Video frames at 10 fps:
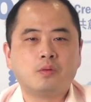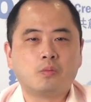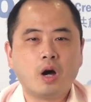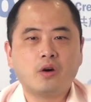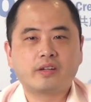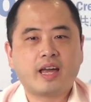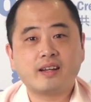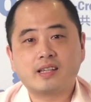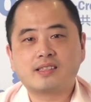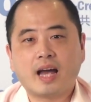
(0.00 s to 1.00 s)
Well, get
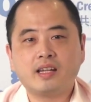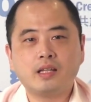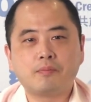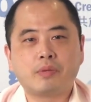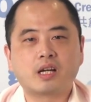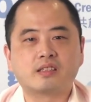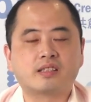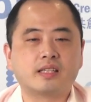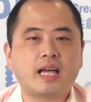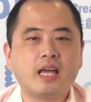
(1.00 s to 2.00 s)
excited because
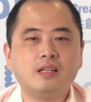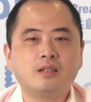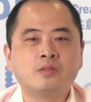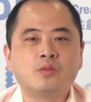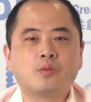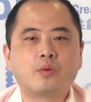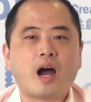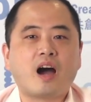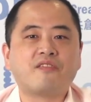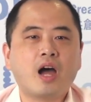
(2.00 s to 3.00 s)
today we
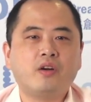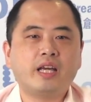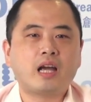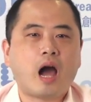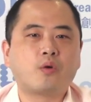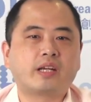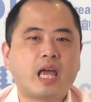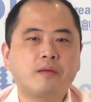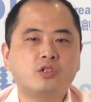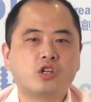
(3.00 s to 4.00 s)
are unveiling our
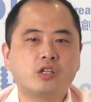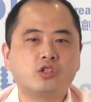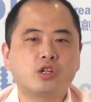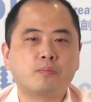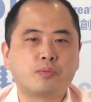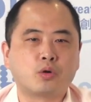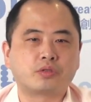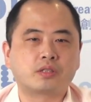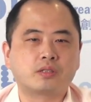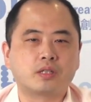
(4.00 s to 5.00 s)
game-changing
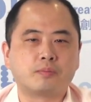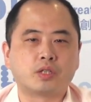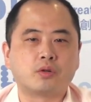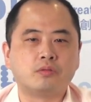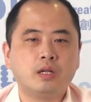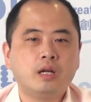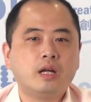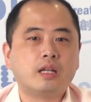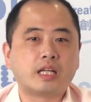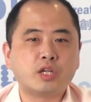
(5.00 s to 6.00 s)
POS terminal,
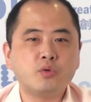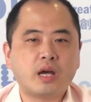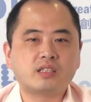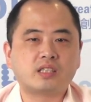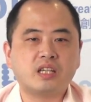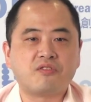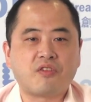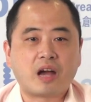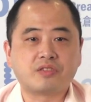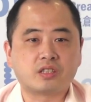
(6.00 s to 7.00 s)
the
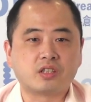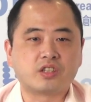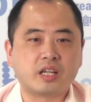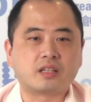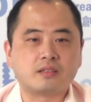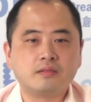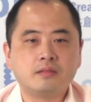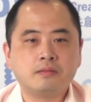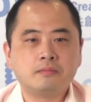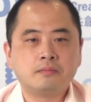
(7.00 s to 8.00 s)
USC-513.
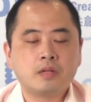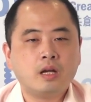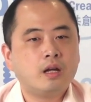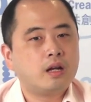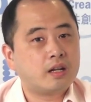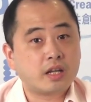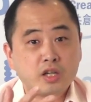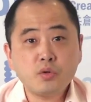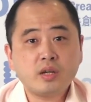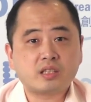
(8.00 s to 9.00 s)
The
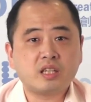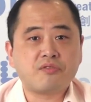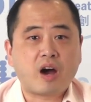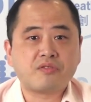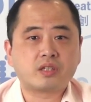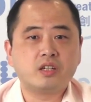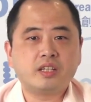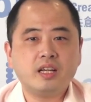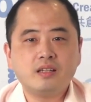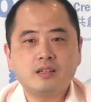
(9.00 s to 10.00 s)

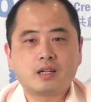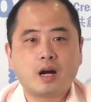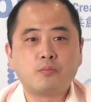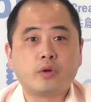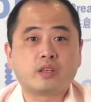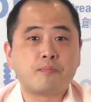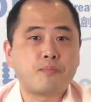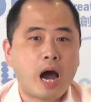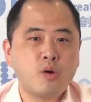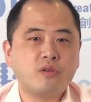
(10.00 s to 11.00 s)
USC-513 comes with a
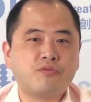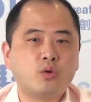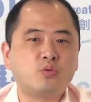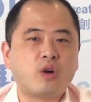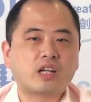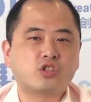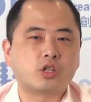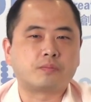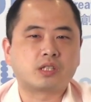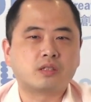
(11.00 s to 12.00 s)
powerful
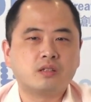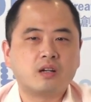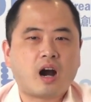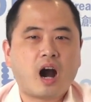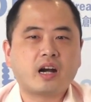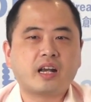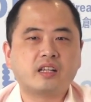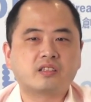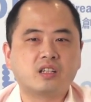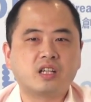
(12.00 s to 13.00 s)
Rockchip
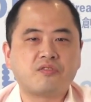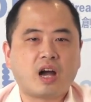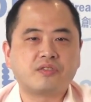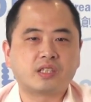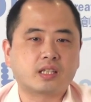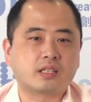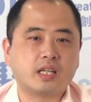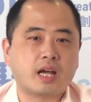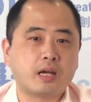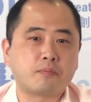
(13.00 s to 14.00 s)

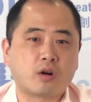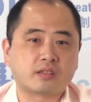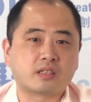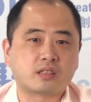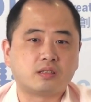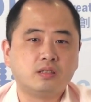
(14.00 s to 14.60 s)
RK3568 processor,